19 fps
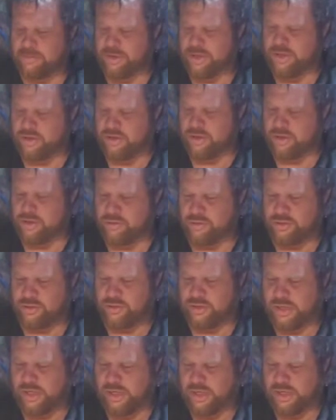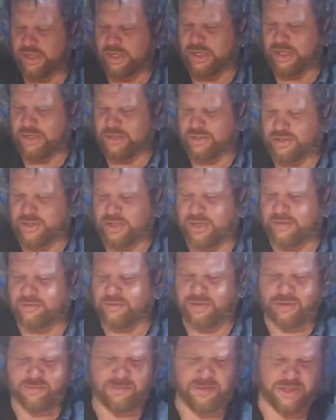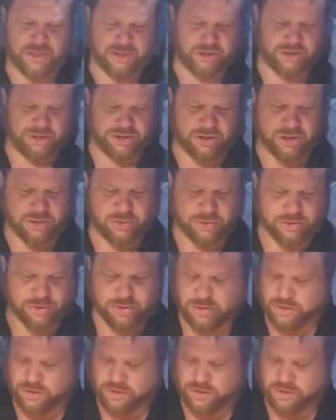Please don't do that, guys. I was just making a joke,